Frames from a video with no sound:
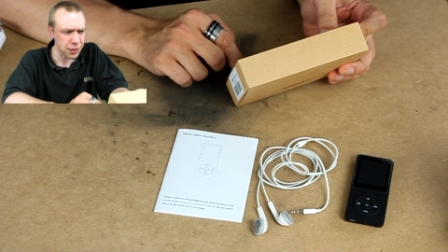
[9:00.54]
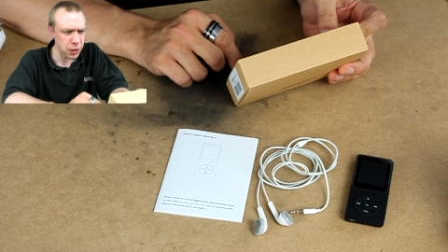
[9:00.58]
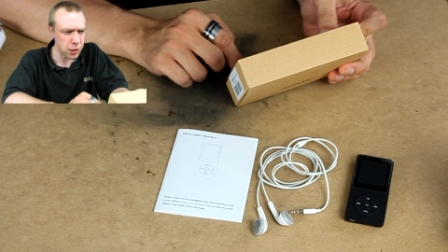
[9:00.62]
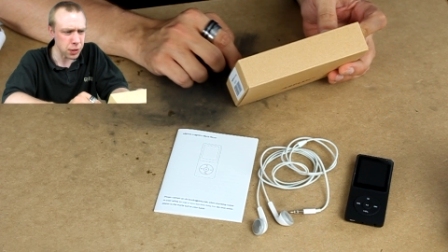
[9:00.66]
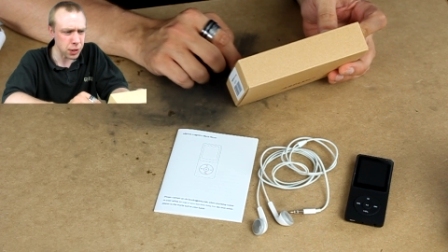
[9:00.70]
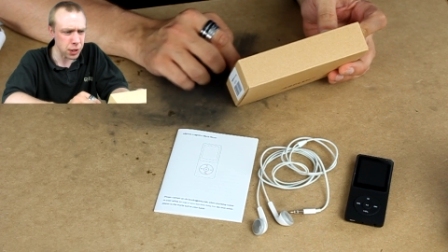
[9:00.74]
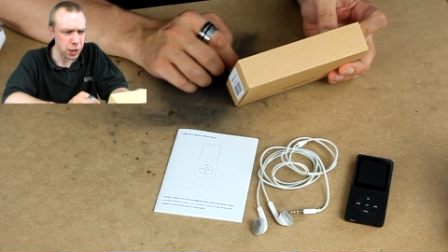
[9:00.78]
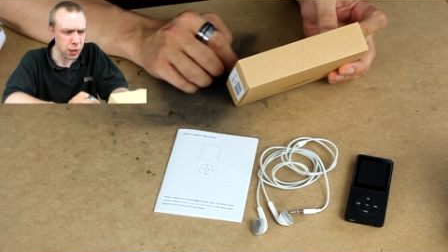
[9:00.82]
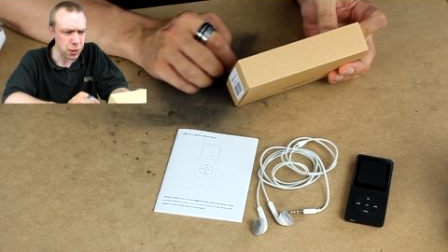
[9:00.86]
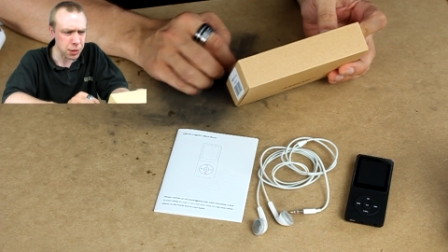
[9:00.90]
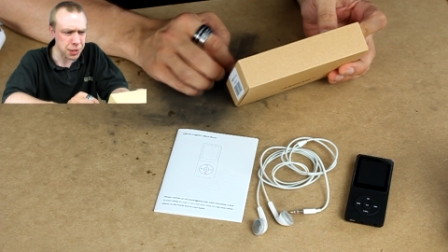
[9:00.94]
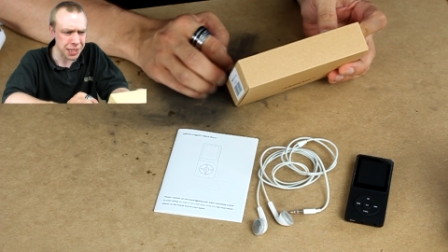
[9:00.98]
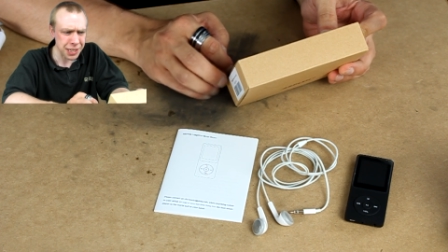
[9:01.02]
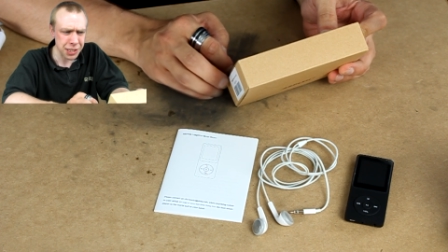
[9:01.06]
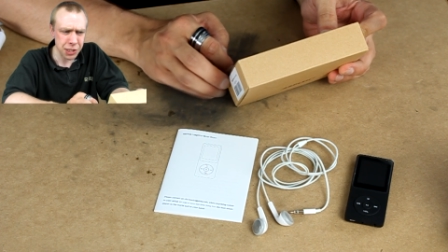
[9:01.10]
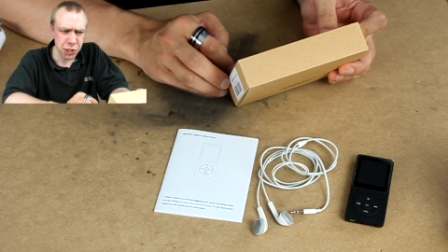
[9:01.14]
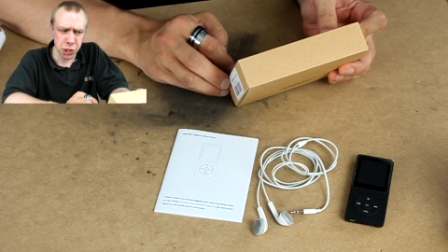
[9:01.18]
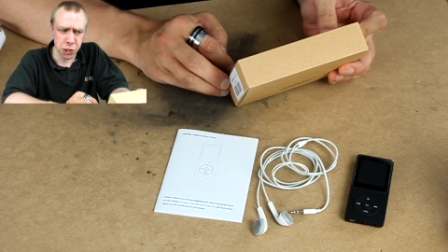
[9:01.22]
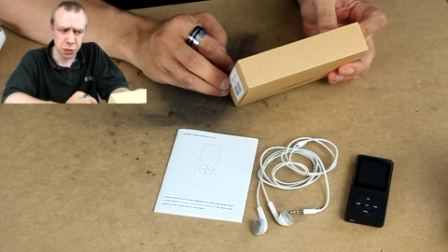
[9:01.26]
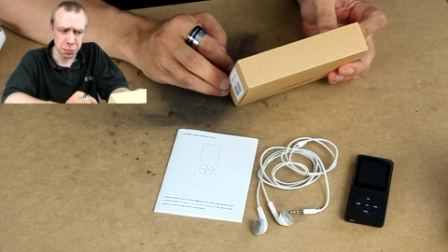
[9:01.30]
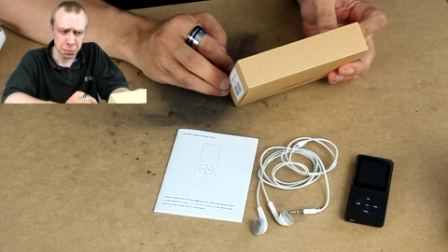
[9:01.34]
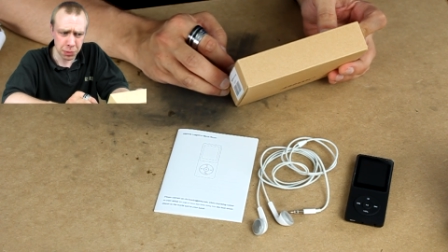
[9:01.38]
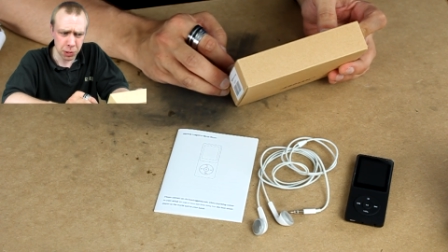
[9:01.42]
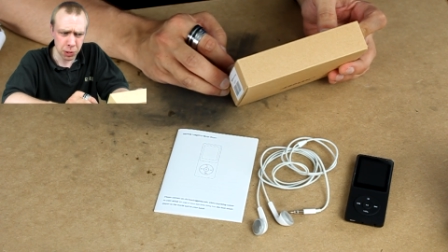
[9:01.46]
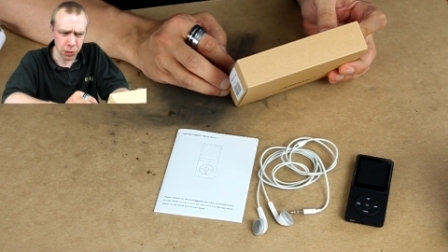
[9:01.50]
you use it
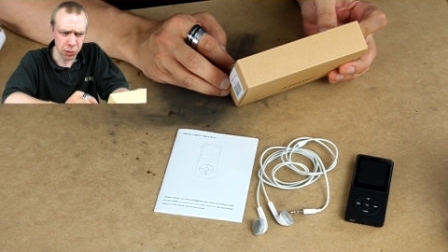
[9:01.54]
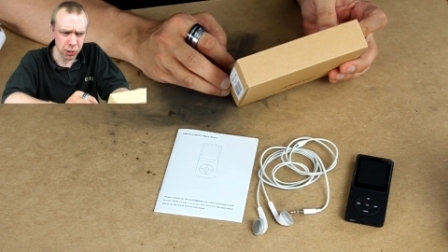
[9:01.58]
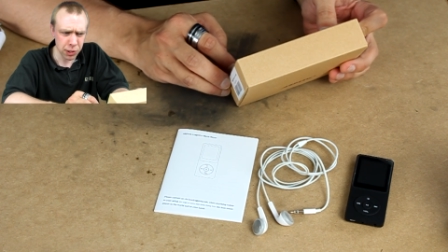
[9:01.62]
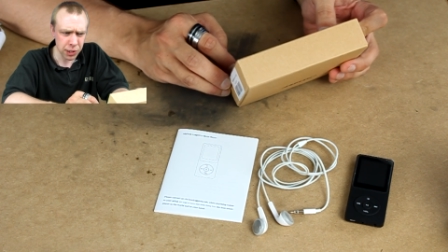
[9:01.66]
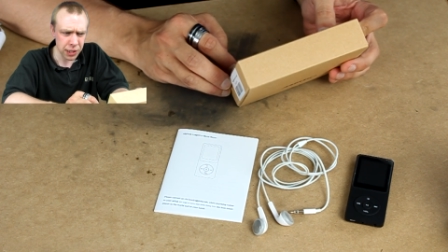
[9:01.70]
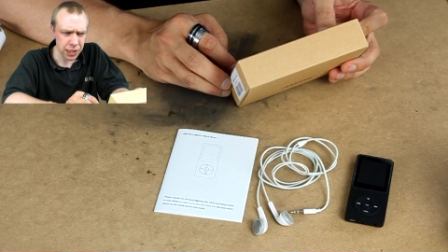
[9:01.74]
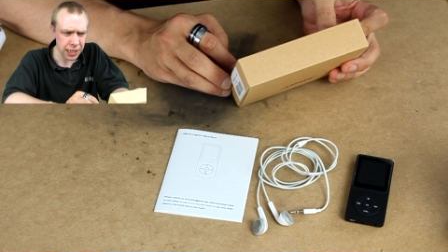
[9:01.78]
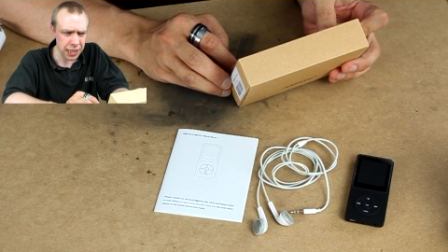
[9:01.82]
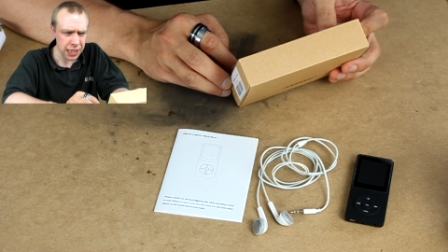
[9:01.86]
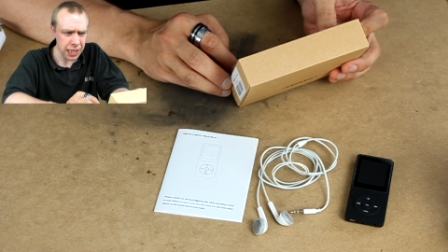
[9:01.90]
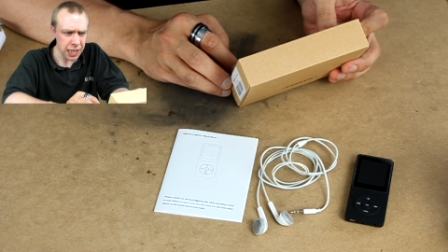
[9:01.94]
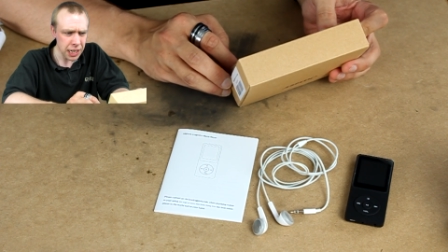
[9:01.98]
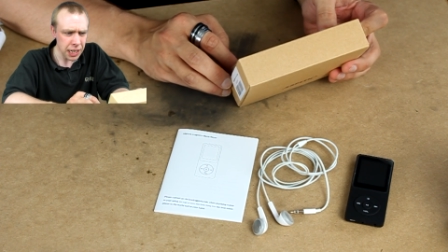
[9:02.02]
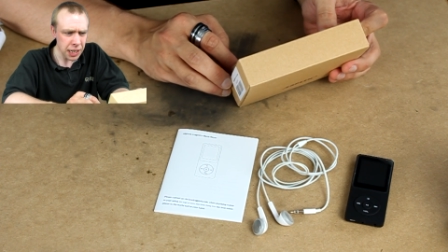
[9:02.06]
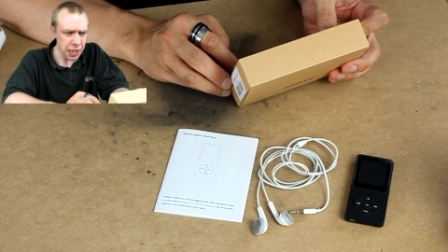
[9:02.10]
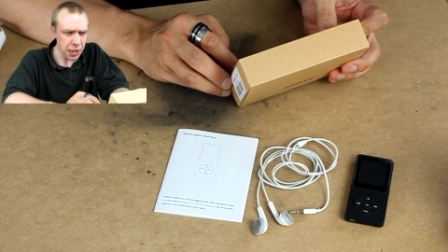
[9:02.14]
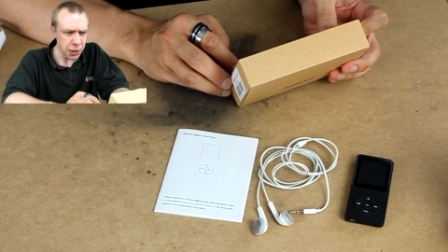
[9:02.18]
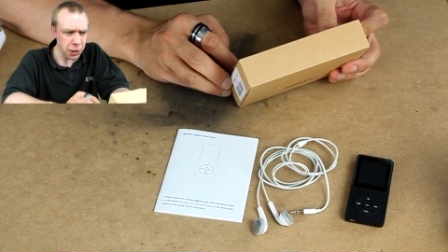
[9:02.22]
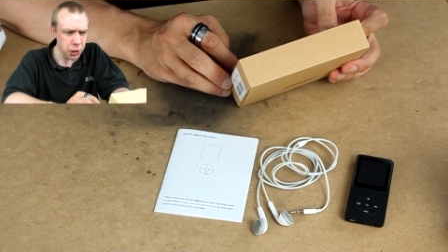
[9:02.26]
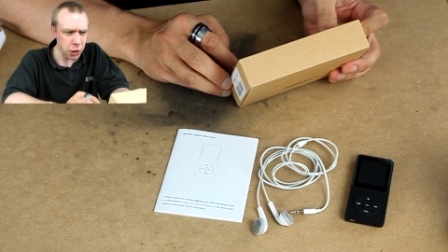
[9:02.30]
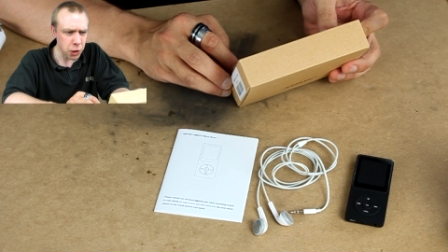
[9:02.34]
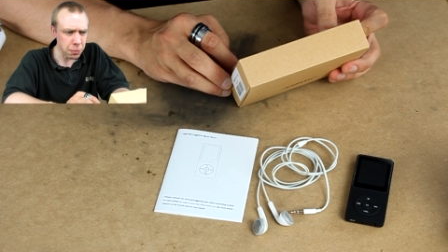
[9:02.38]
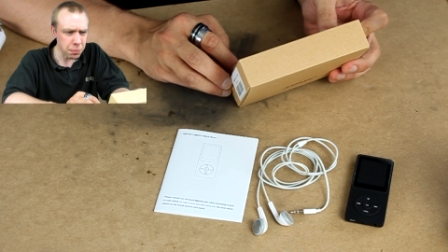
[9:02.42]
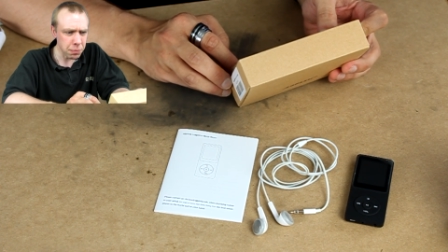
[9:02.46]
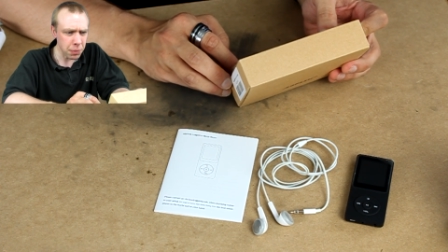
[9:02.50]
smoothly,
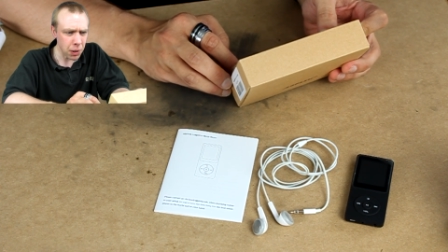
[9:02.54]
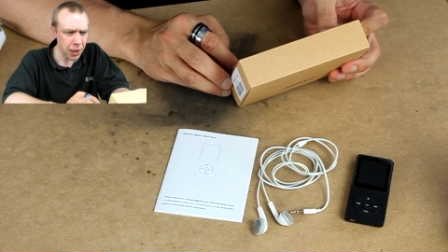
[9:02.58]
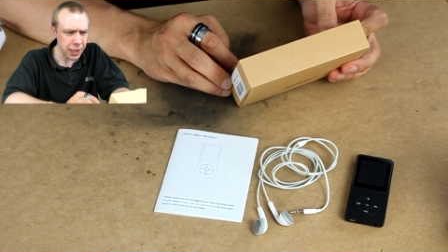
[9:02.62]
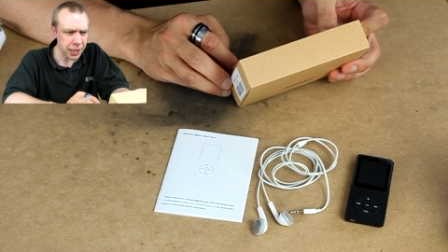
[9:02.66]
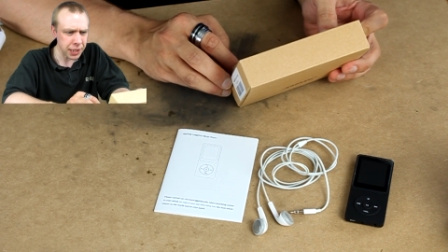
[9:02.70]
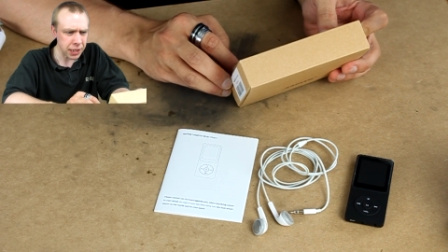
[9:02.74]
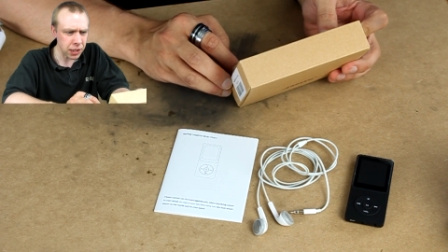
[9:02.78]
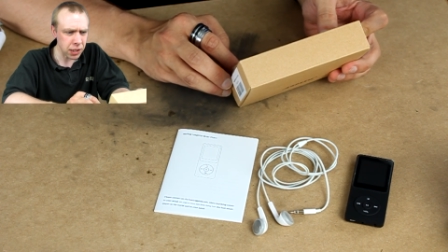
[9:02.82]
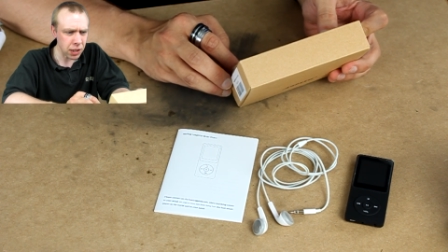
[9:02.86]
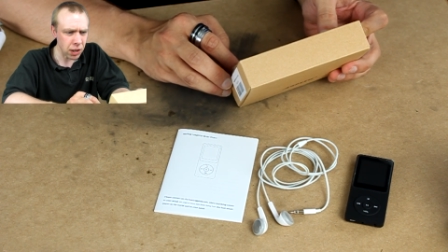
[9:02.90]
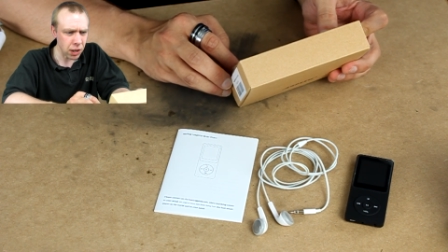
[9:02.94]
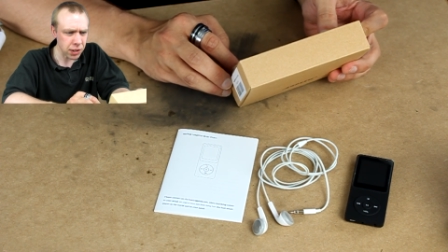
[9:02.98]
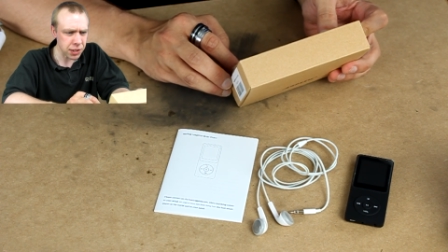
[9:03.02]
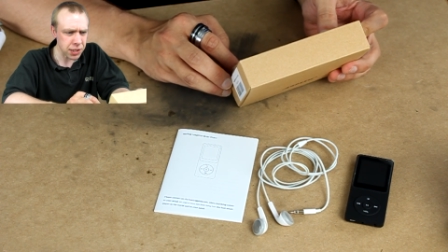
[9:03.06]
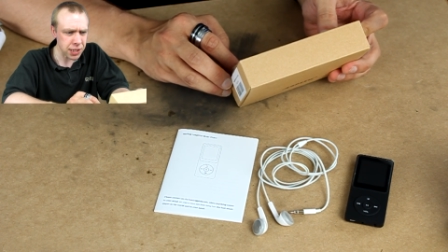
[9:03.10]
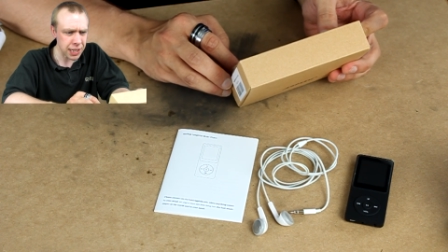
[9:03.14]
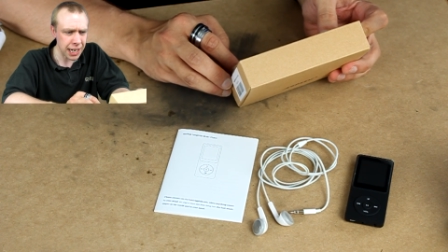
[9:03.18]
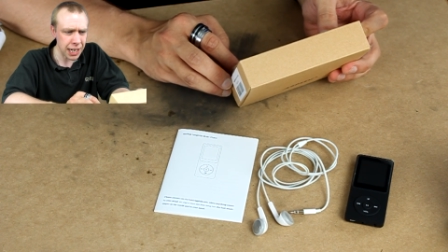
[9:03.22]
you might not